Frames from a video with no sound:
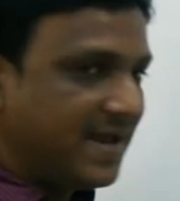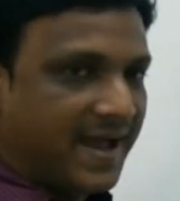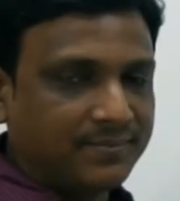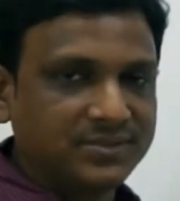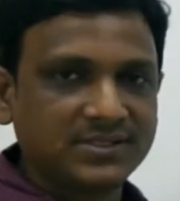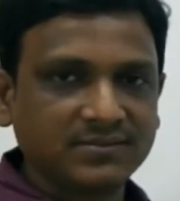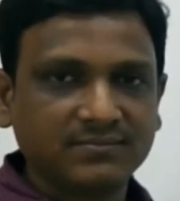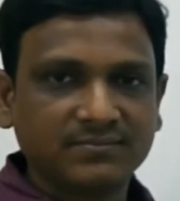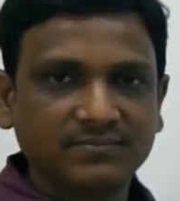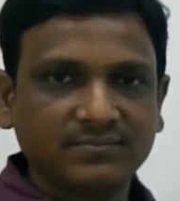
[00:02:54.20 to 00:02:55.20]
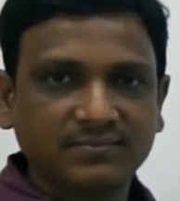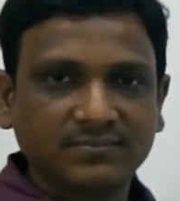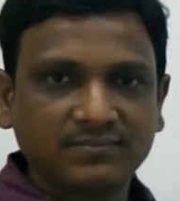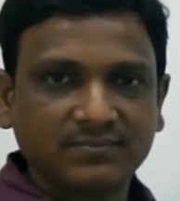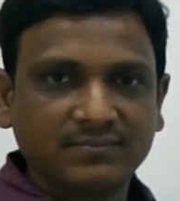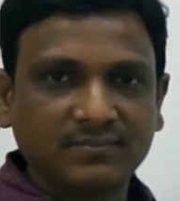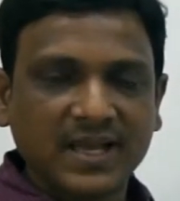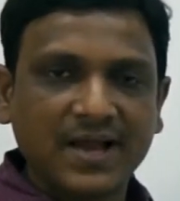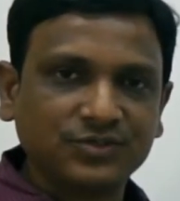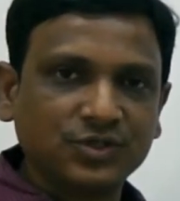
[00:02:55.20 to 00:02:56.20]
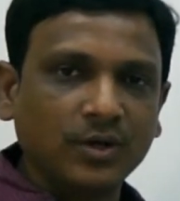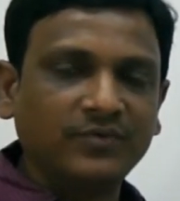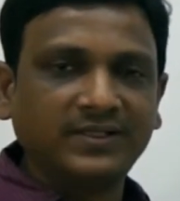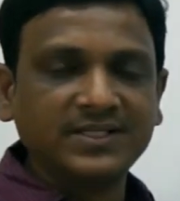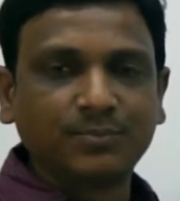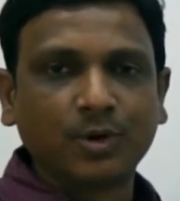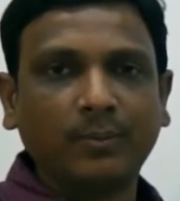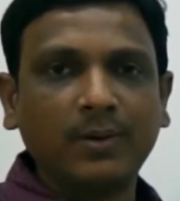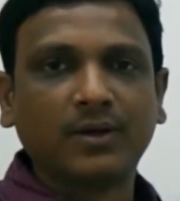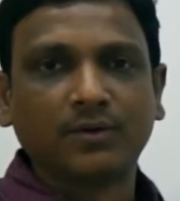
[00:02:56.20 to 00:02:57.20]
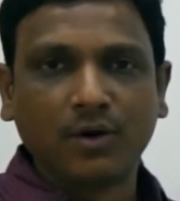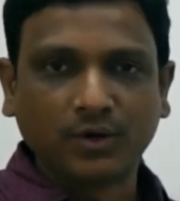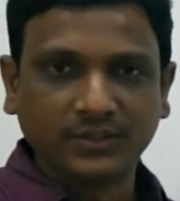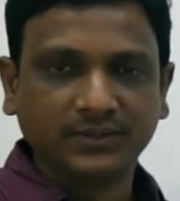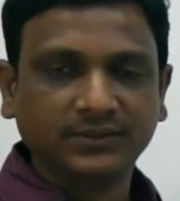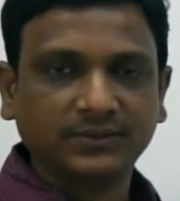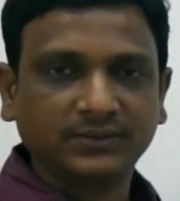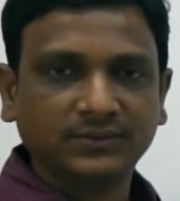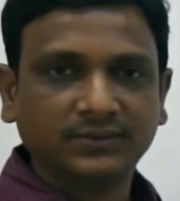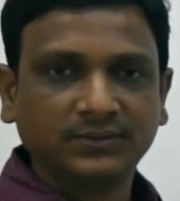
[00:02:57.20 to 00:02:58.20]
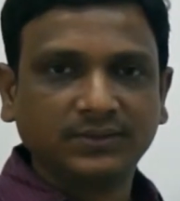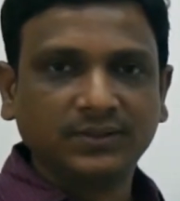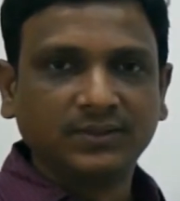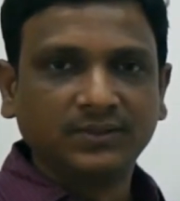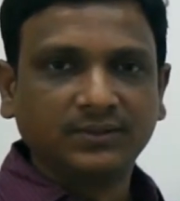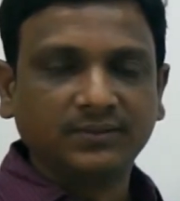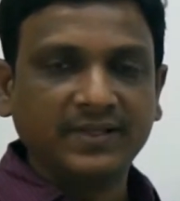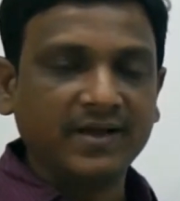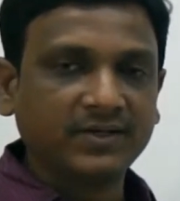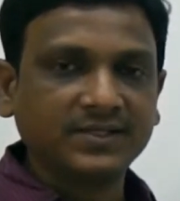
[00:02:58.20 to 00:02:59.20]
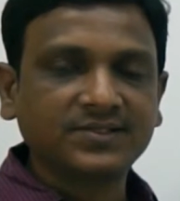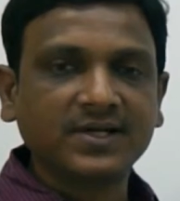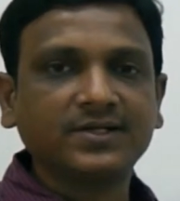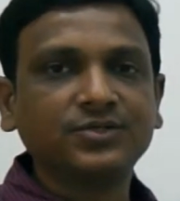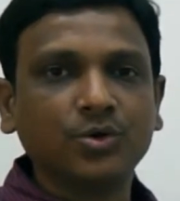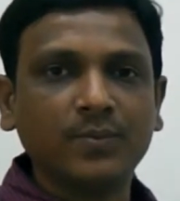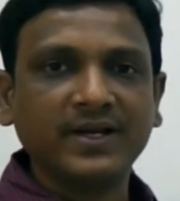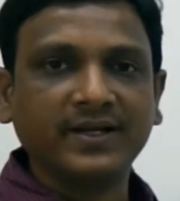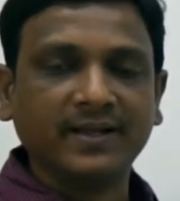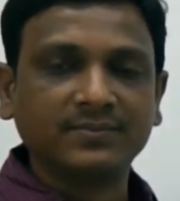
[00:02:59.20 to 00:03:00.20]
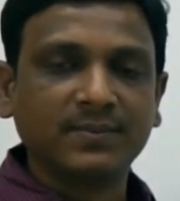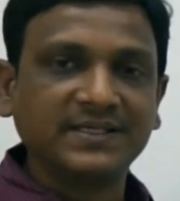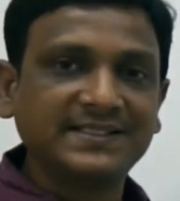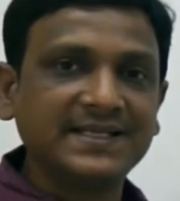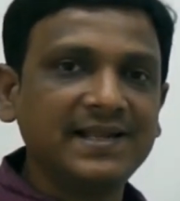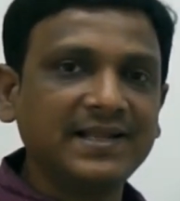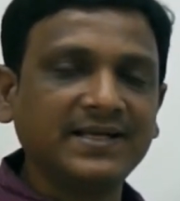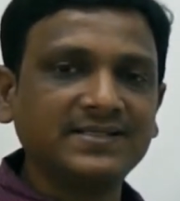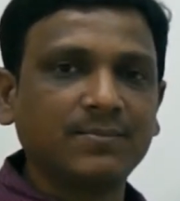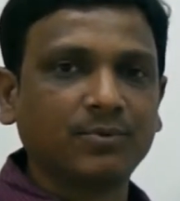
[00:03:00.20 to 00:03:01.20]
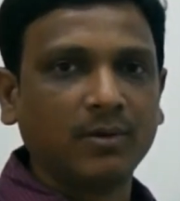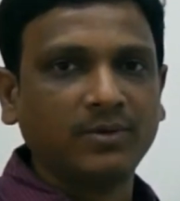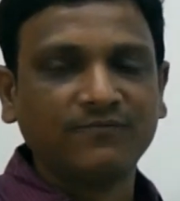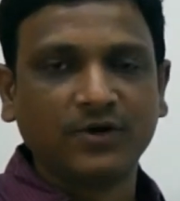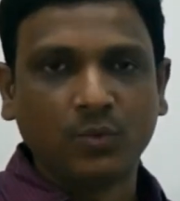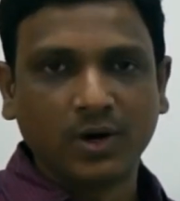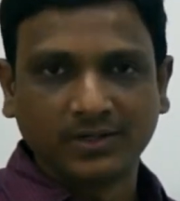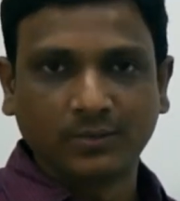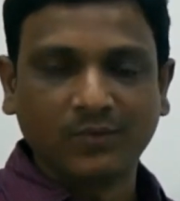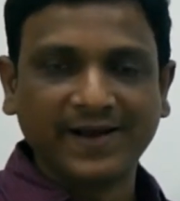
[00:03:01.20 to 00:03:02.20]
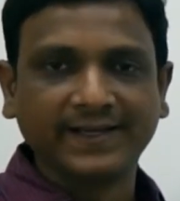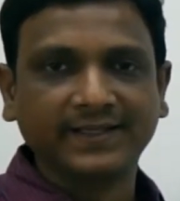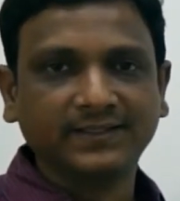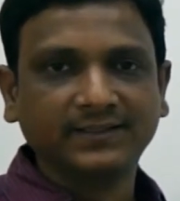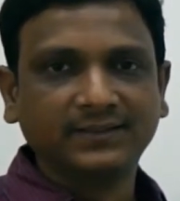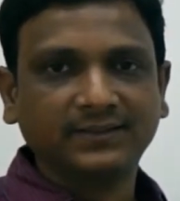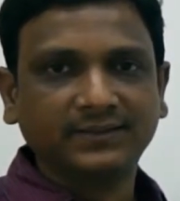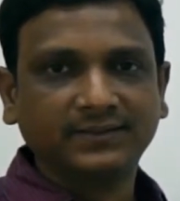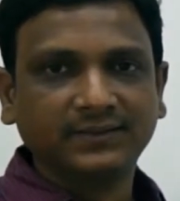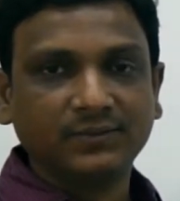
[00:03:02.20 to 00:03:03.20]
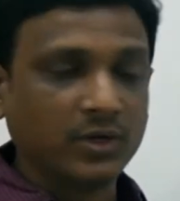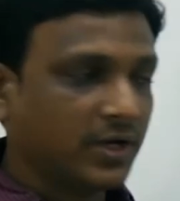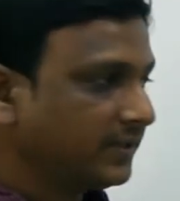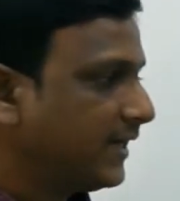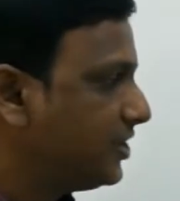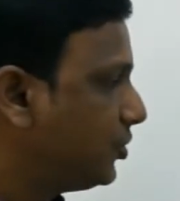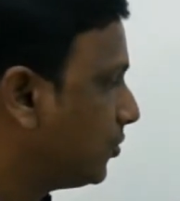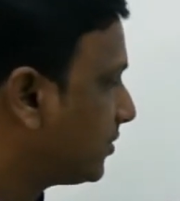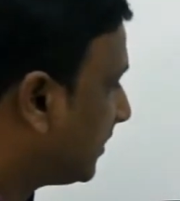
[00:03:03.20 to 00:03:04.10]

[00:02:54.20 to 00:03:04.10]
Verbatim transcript: dams have solved this problem or not. They have constructed so many dams, but still there is a problem for water. Why? What are the issues